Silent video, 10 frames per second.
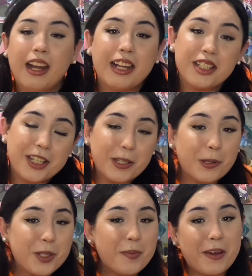And she's
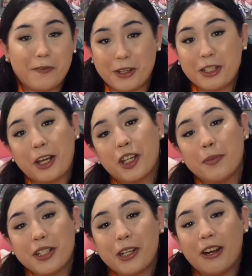also my first
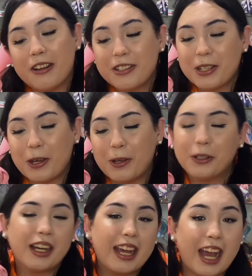succubus girl, so
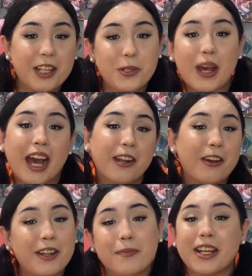I had to add her
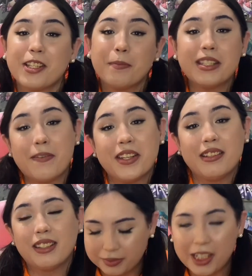in my top 7.
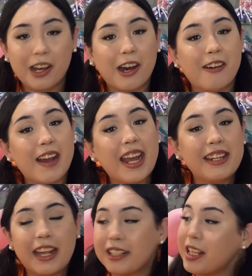Alright,
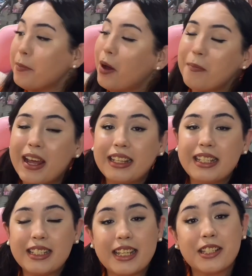next up on my
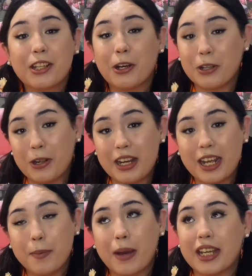list is
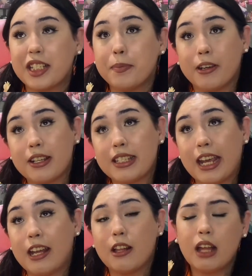Korone by
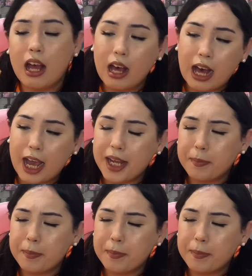Spiritale. I